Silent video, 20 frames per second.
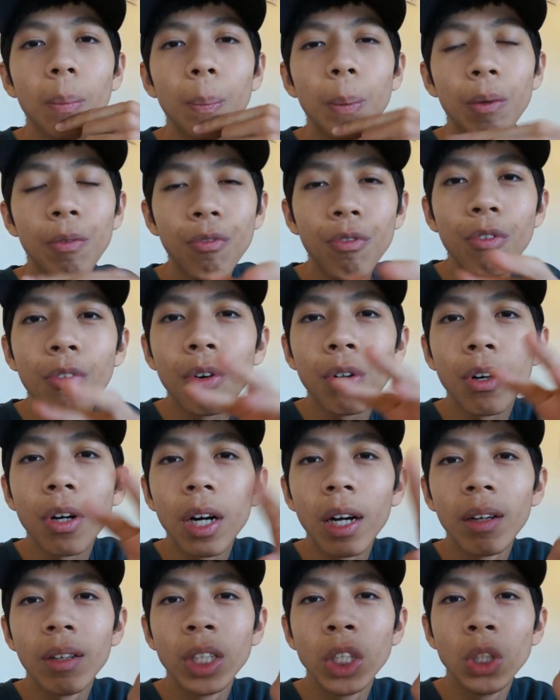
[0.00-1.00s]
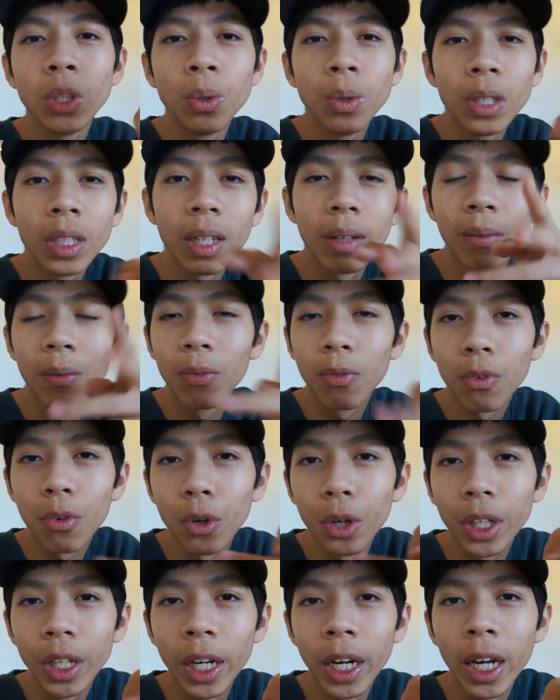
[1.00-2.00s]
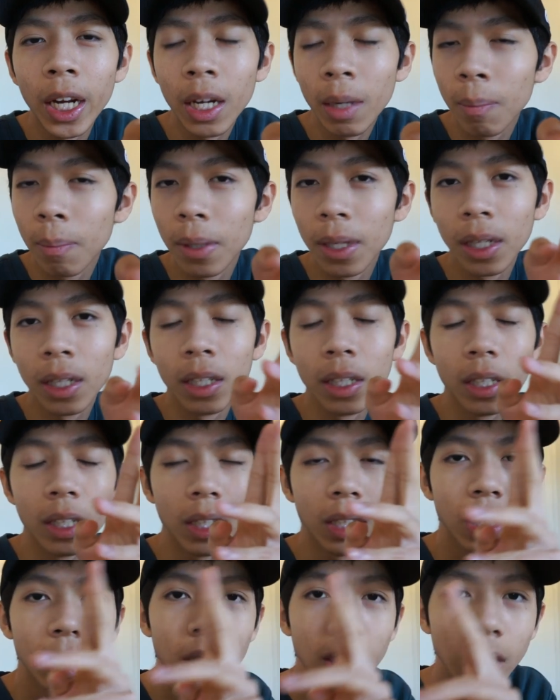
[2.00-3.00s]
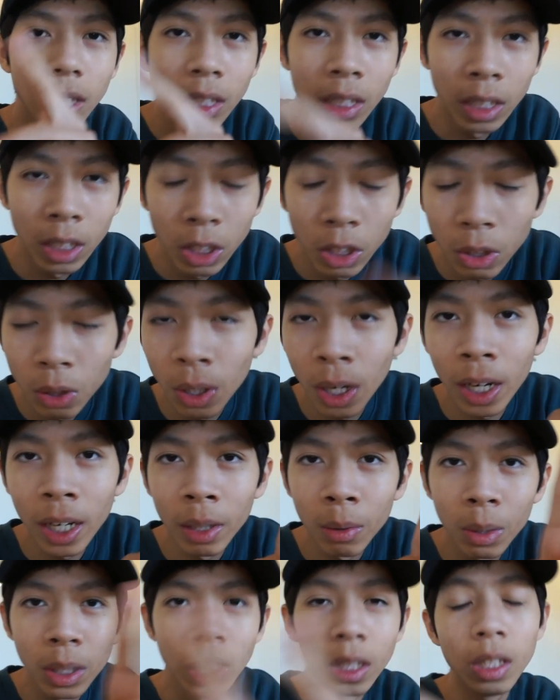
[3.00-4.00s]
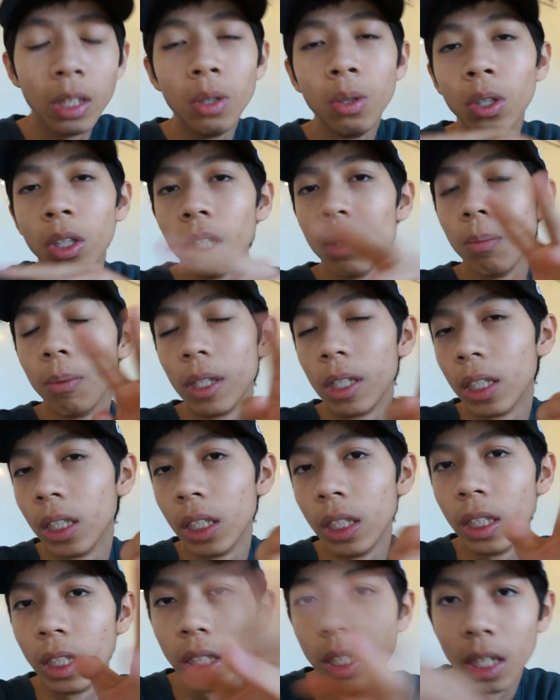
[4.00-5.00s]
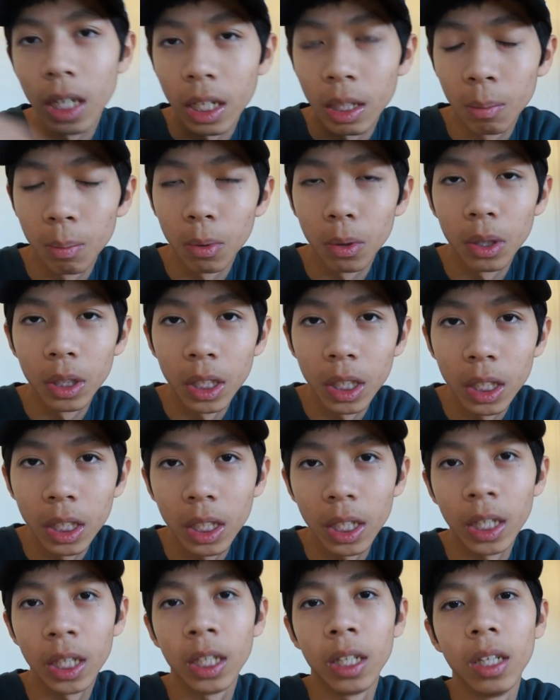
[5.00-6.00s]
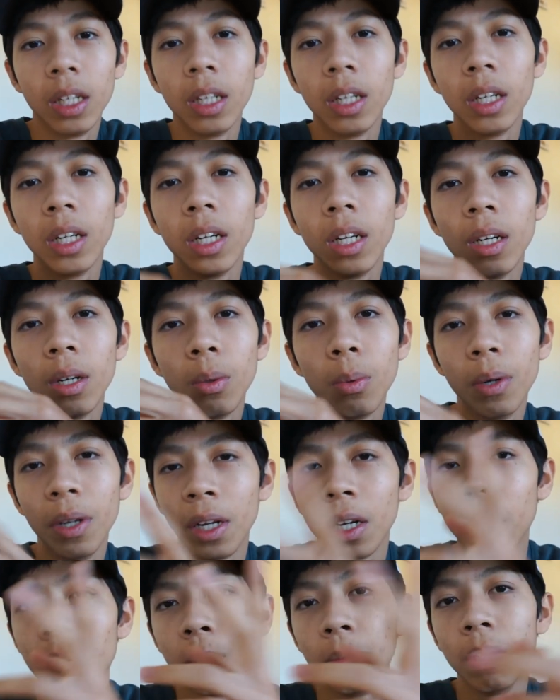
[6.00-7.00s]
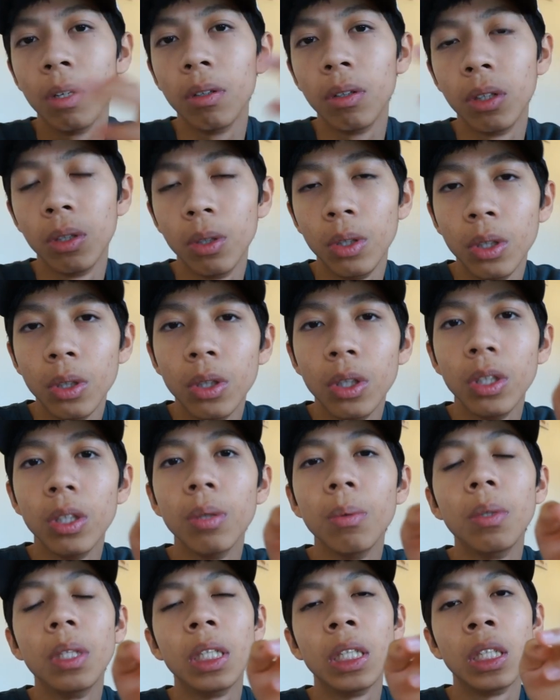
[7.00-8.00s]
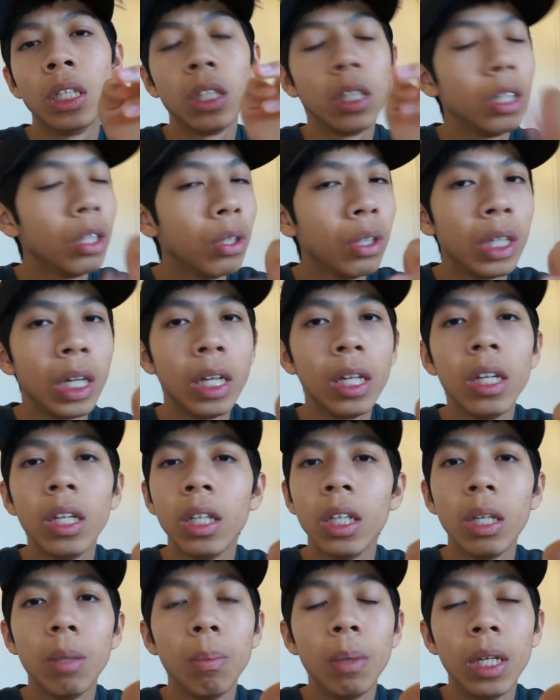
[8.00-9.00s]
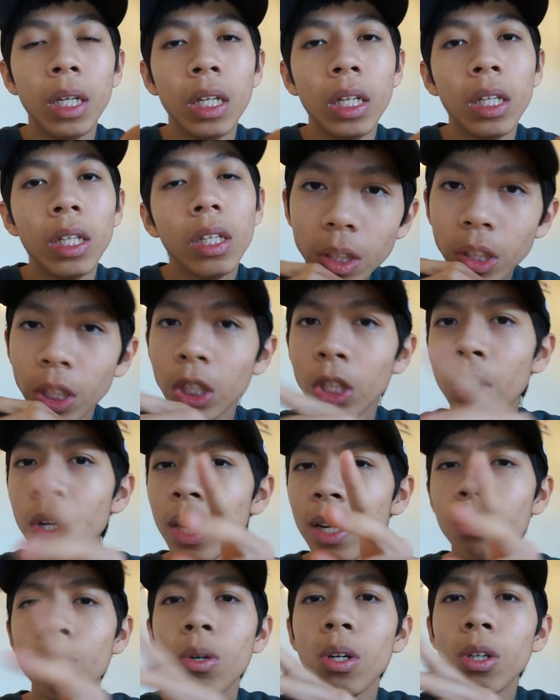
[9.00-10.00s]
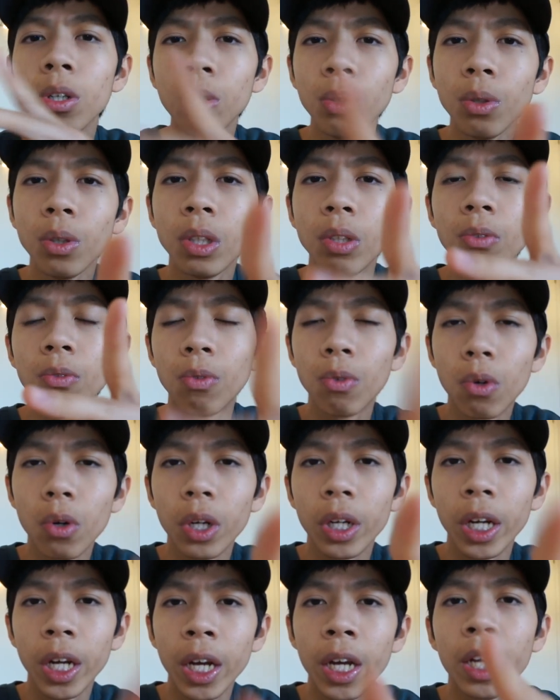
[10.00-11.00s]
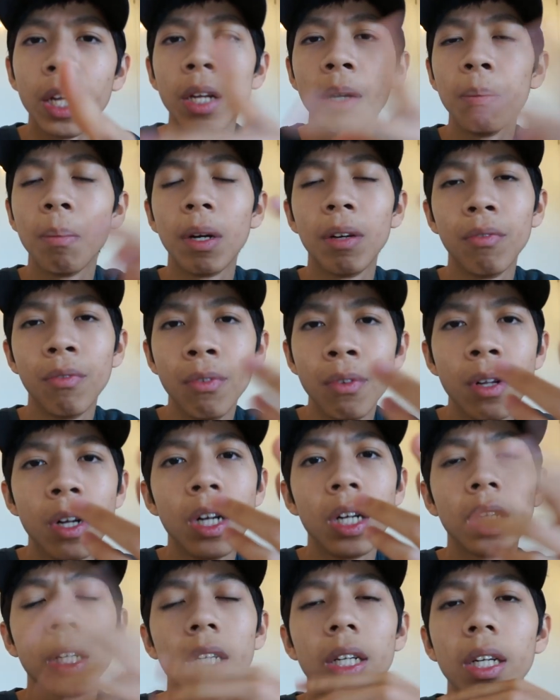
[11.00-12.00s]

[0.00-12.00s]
Before I shoot some 4K but it's too high resolution because it's not important and when I upload to YouTube it's still 1080p. So I won't use 4K in my vlog.